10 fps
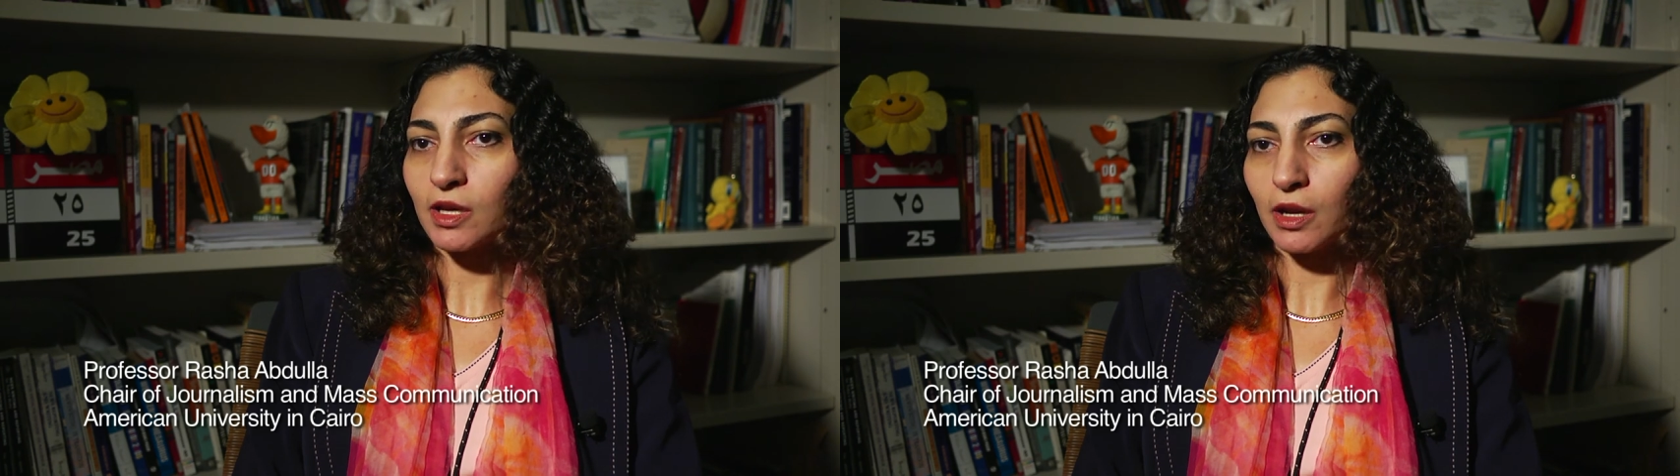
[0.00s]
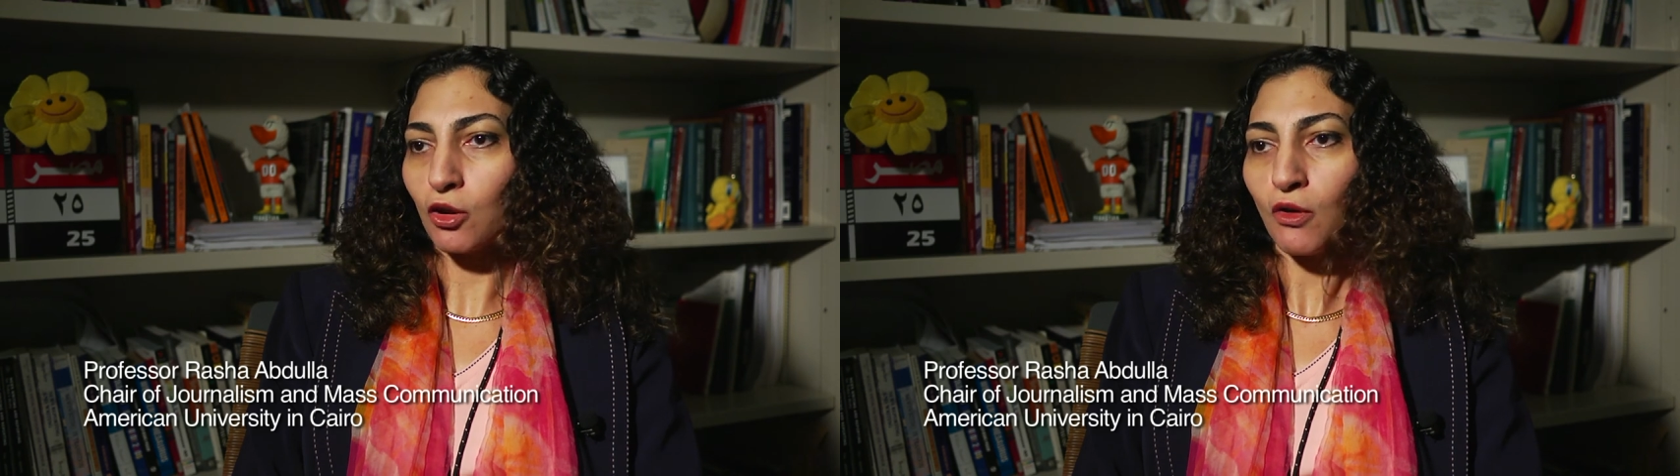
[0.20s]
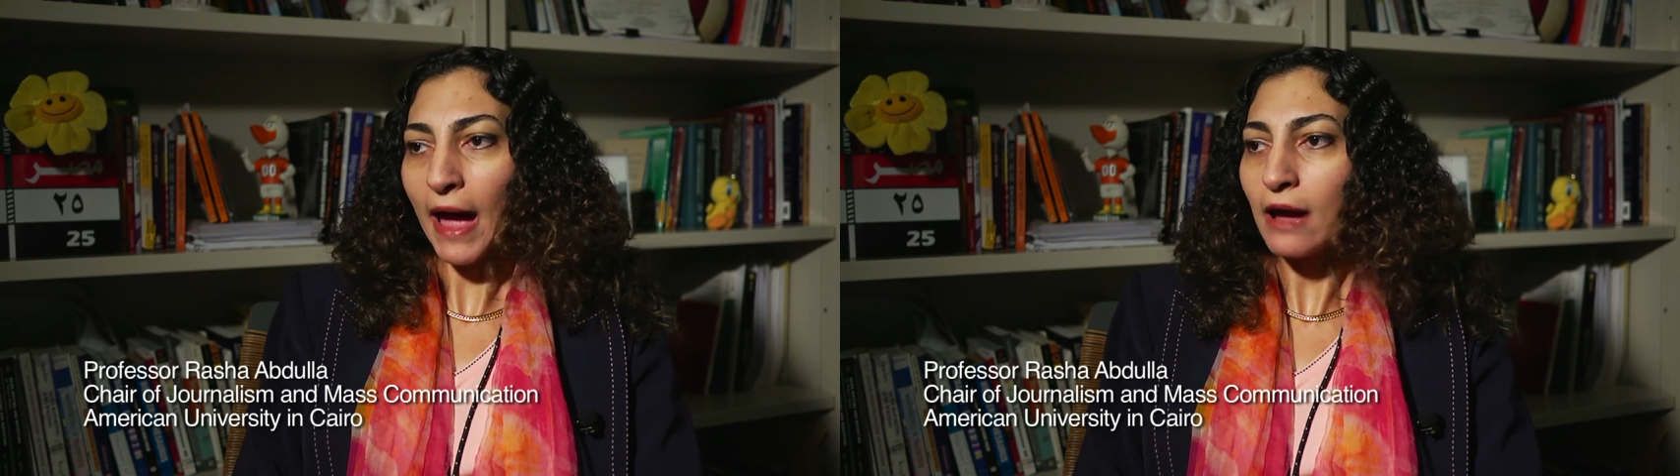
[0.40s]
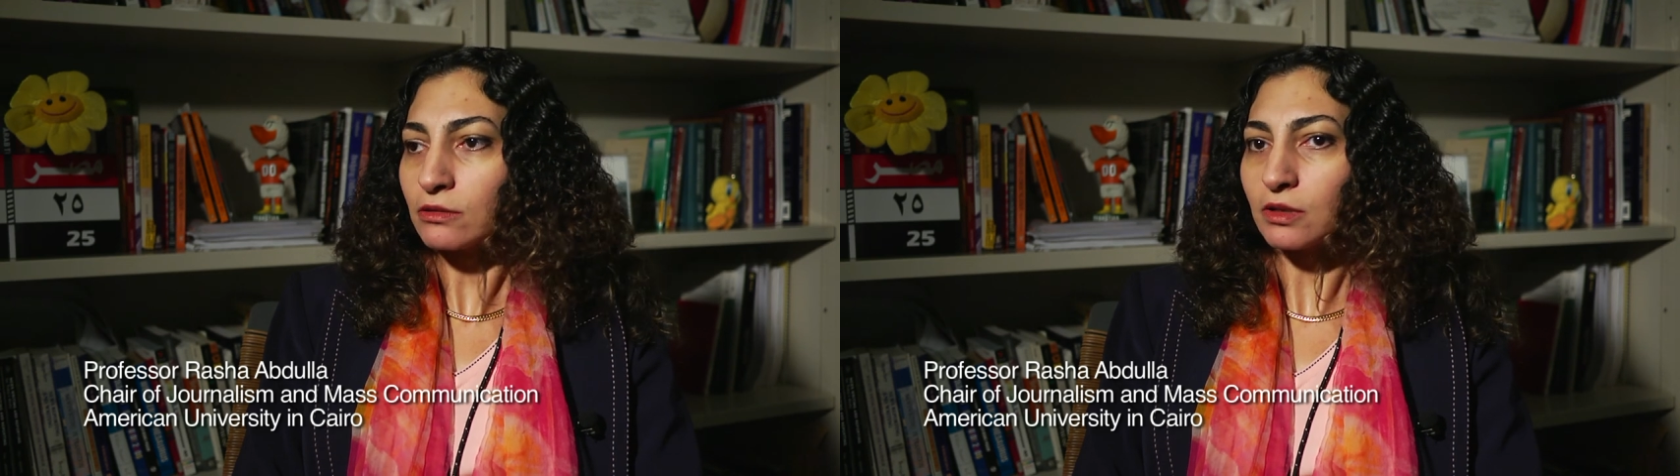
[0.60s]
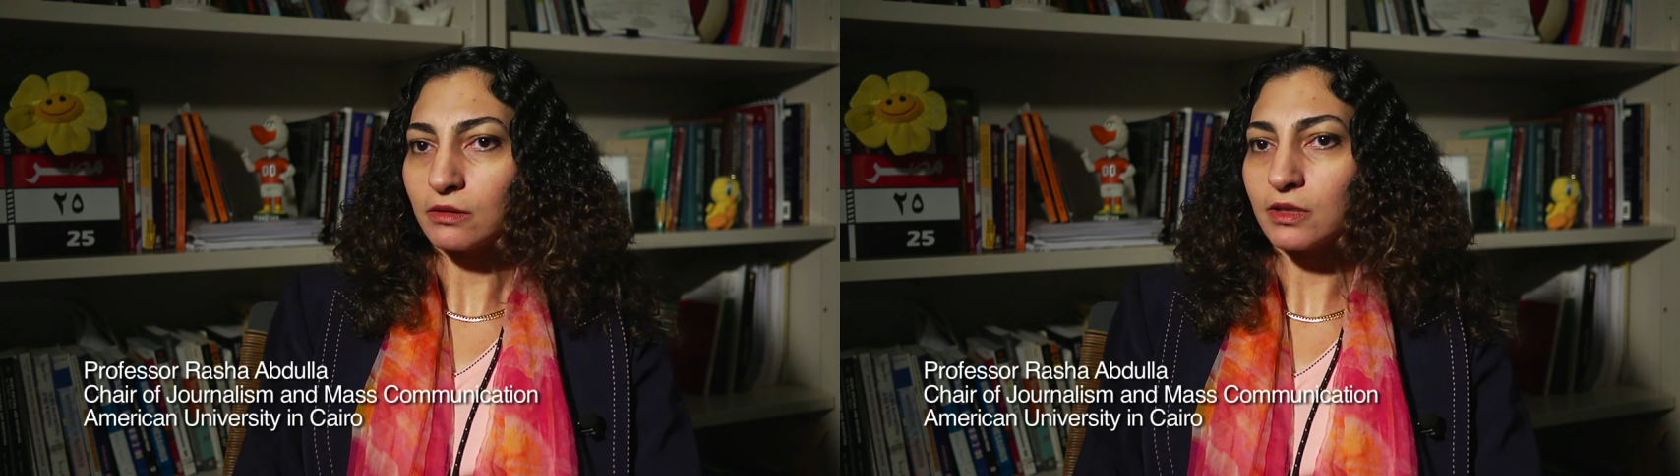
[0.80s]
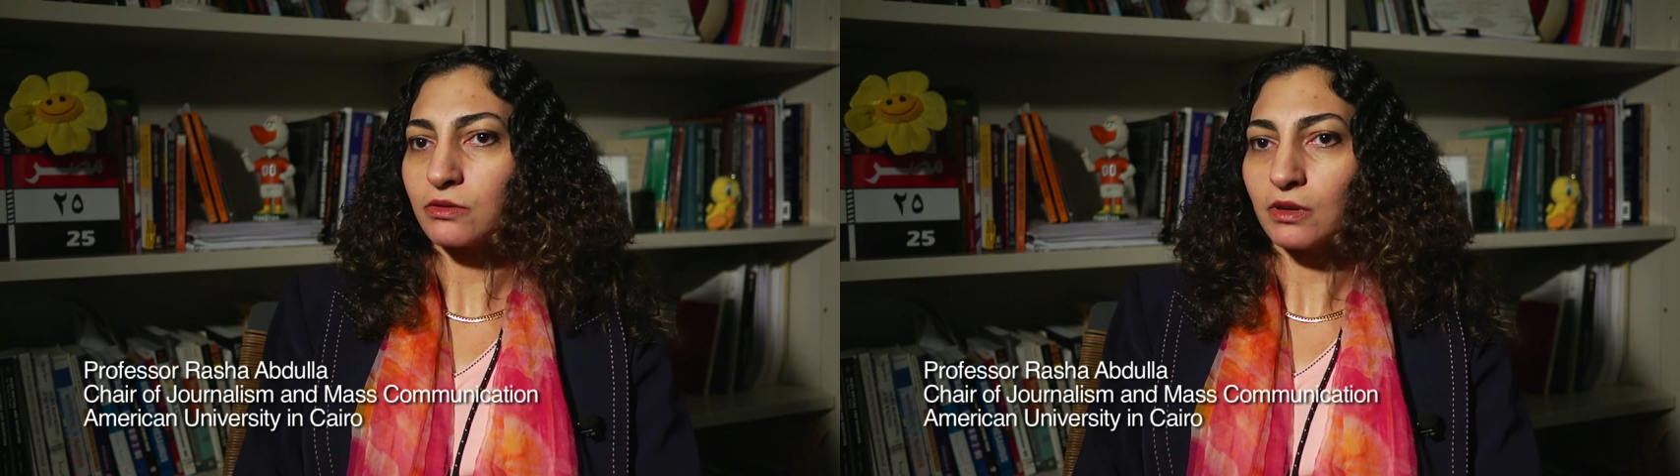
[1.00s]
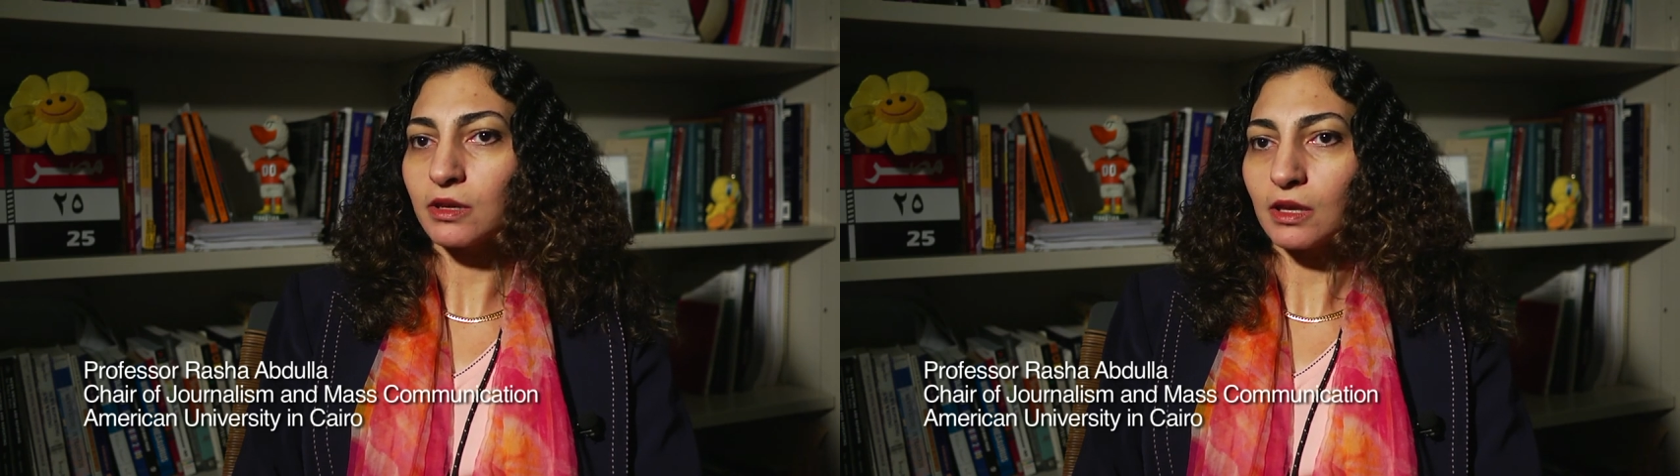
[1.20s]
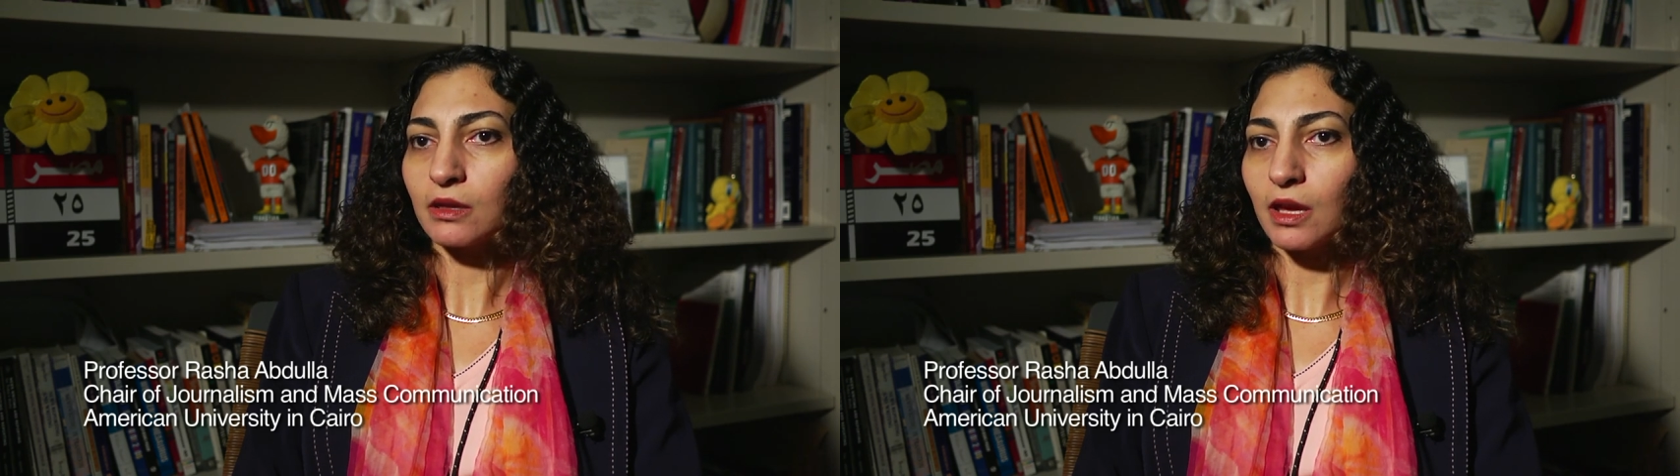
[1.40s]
going to go out on the street and,